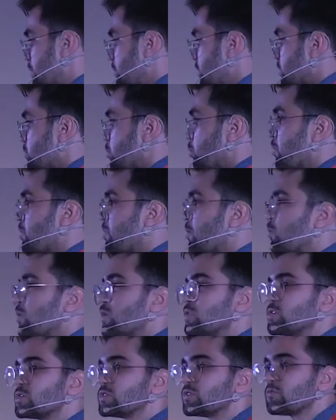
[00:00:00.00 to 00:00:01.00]
But with the
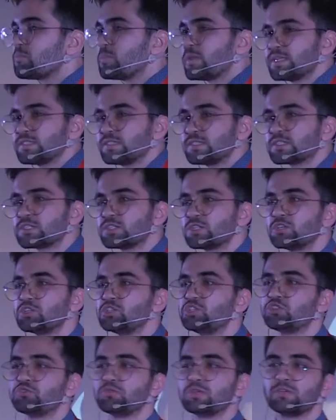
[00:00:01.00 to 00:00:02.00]
wonders of plastic
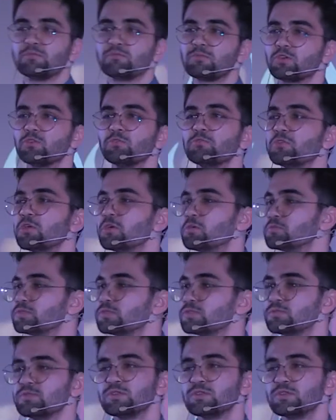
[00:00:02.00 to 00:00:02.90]
surgery, who knows?